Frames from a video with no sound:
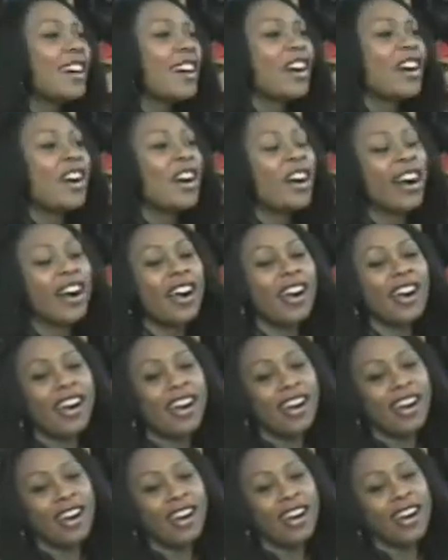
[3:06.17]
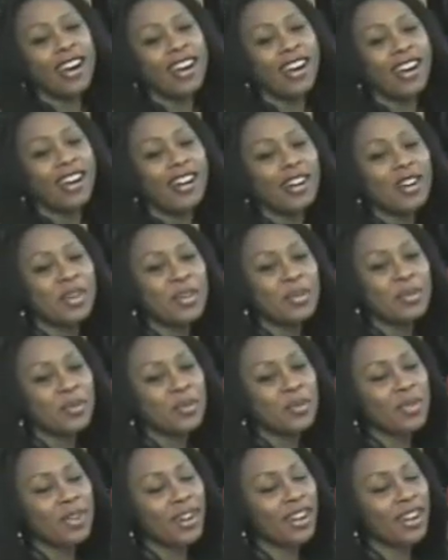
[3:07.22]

(not speaking)